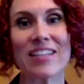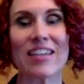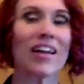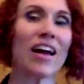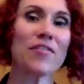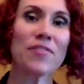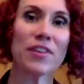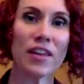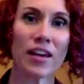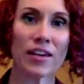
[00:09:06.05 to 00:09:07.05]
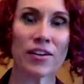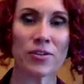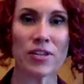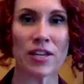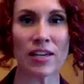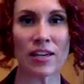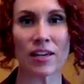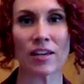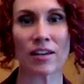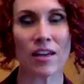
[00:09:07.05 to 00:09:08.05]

and I feel like, taking it